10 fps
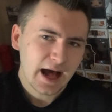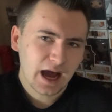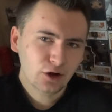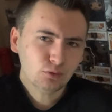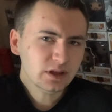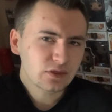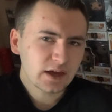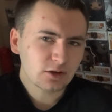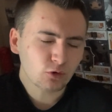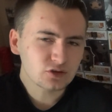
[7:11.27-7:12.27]
I don't really
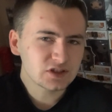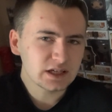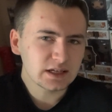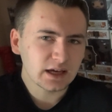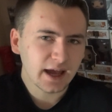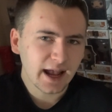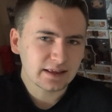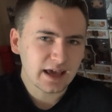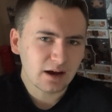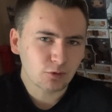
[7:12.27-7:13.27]
think Rosita
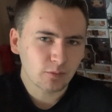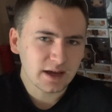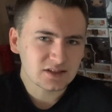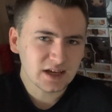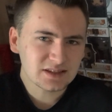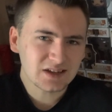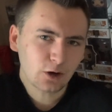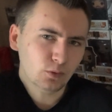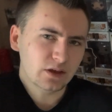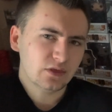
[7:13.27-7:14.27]
and Gabriel make sense, and I
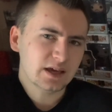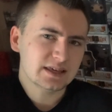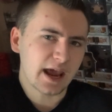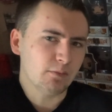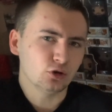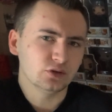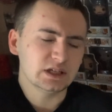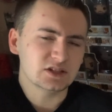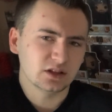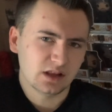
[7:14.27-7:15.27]
don't really think Gabriel
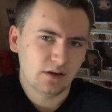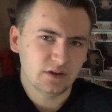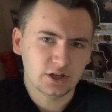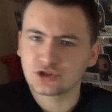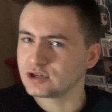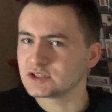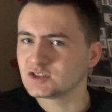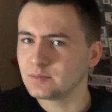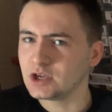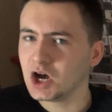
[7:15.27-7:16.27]
needs a love
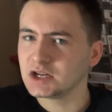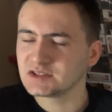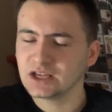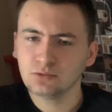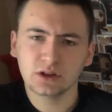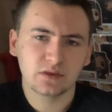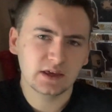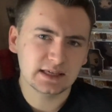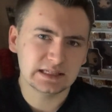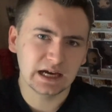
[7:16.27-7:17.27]
interest, to be honest. I don't really
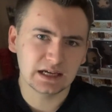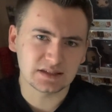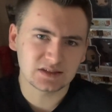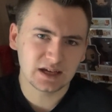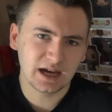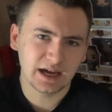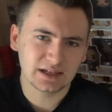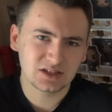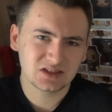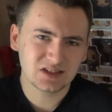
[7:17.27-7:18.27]
think he does.
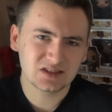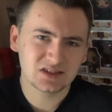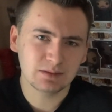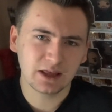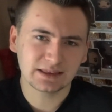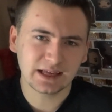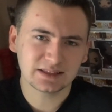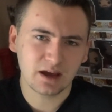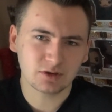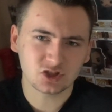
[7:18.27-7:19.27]
It just doesn't seem like
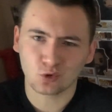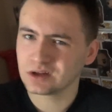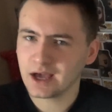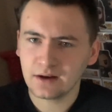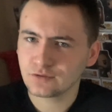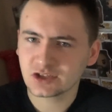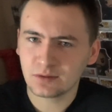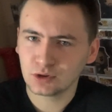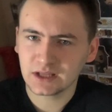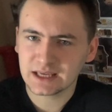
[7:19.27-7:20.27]
that type of storyline for
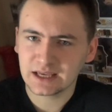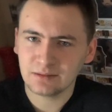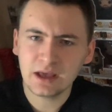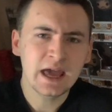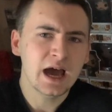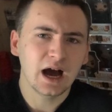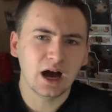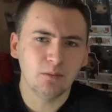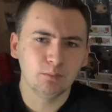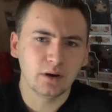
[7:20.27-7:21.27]
someone like him.
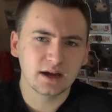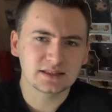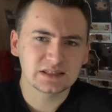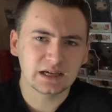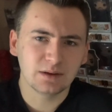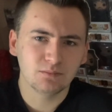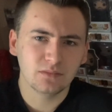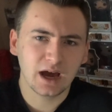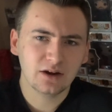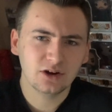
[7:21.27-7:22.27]
I
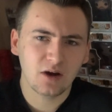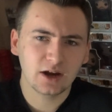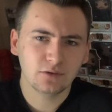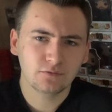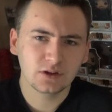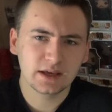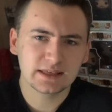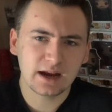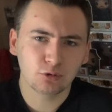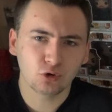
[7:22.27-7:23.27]
don't know. I don't feel like
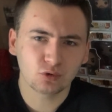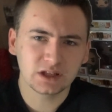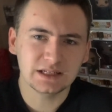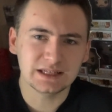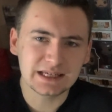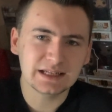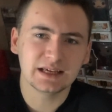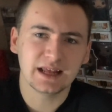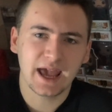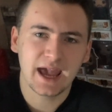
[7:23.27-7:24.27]
Gabriel really
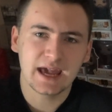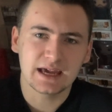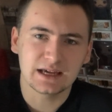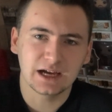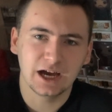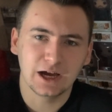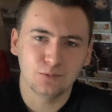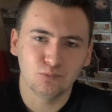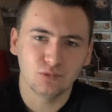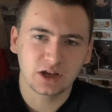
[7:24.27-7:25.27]
needed
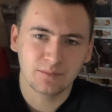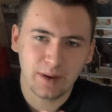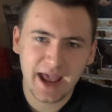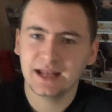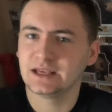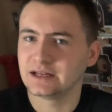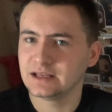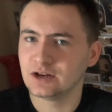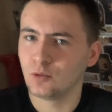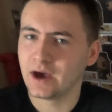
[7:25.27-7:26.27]
a companion
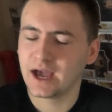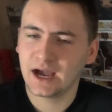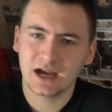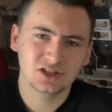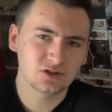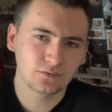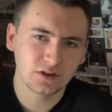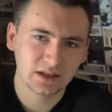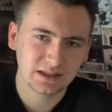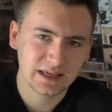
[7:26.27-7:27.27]
in a way. I just don't
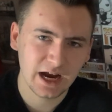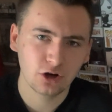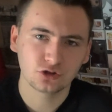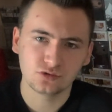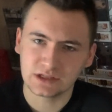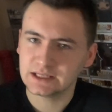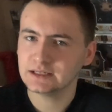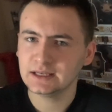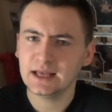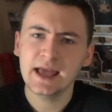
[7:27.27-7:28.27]
feel like the character
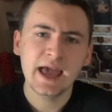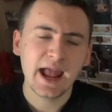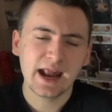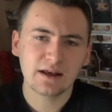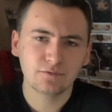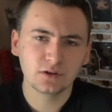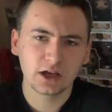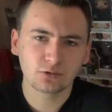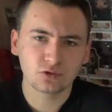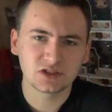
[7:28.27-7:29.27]
needed it, and I feel
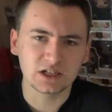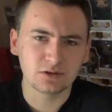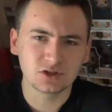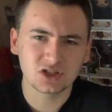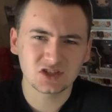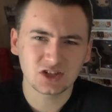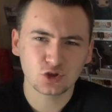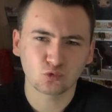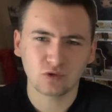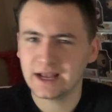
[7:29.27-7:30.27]
like Rosita was just
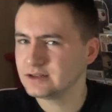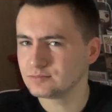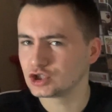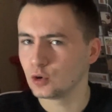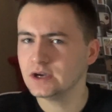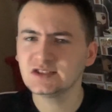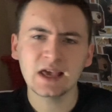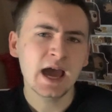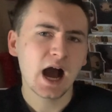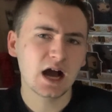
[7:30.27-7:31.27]
such a random
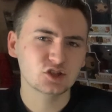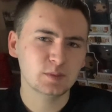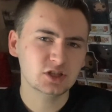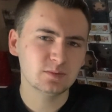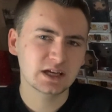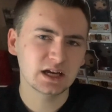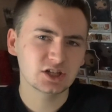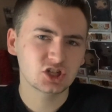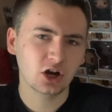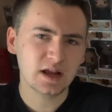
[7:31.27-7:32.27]
choice, especially
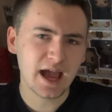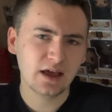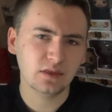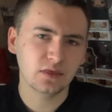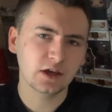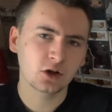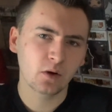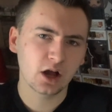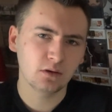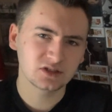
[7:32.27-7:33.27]
because she already had the thing
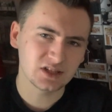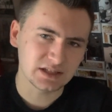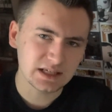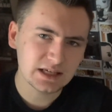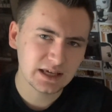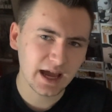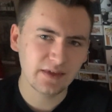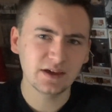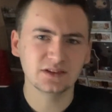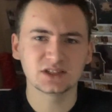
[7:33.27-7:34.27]
going on with Sadiq
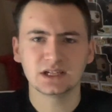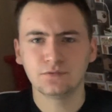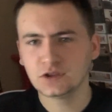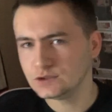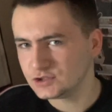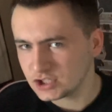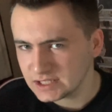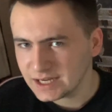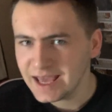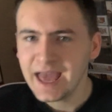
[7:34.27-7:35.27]
and then the stuff with
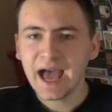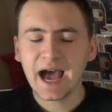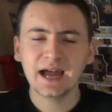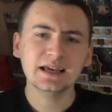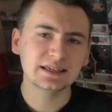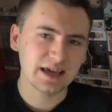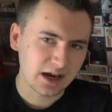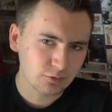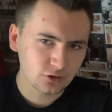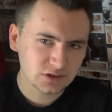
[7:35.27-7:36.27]
Eugene. Adding
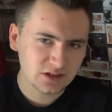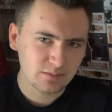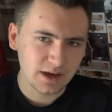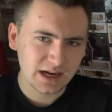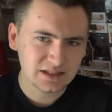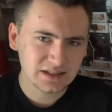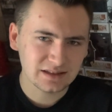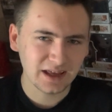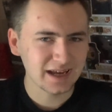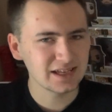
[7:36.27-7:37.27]
Gabriel to the mix,
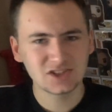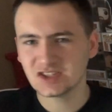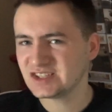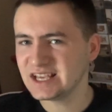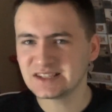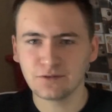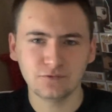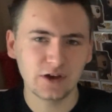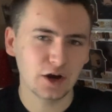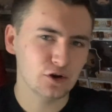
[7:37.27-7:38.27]
and like, it's a
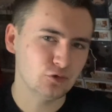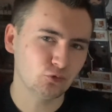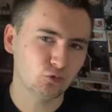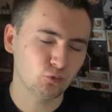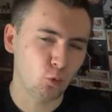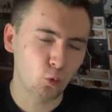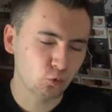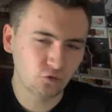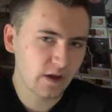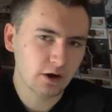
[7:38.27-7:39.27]
very,
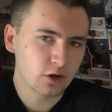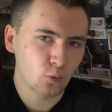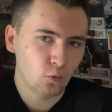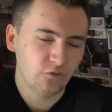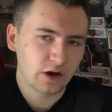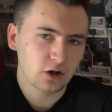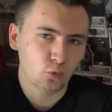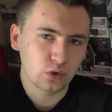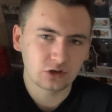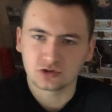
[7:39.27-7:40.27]
very, very
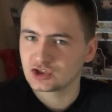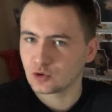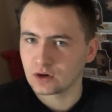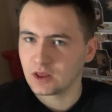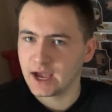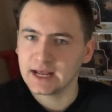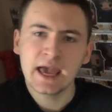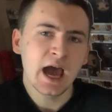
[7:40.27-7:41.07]
weird storyline.